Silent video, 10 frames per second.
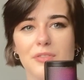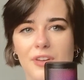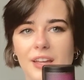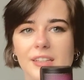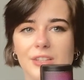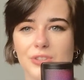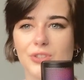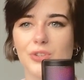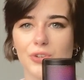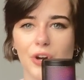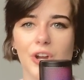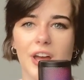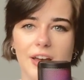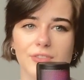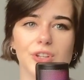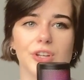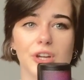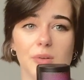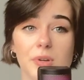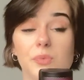think that you're not going to have a lot in
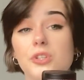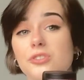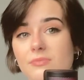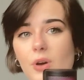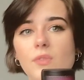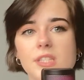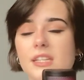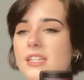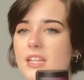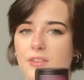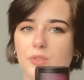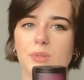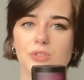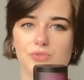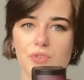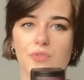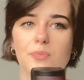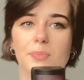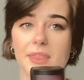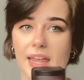common, which obviously doesn't have to be the truth,
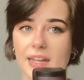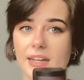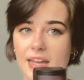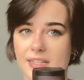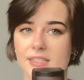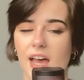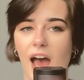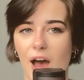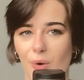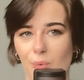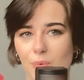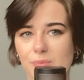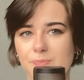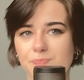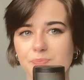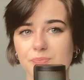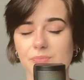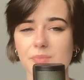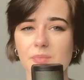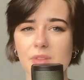but that is how
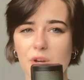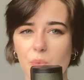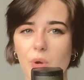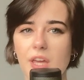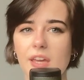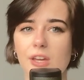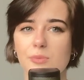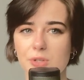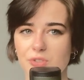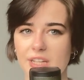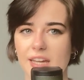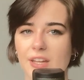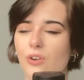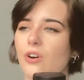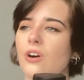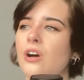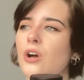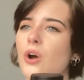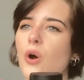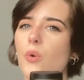we communicate or
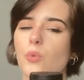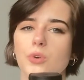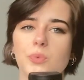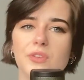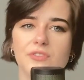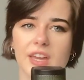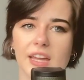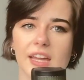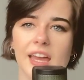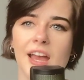what we think.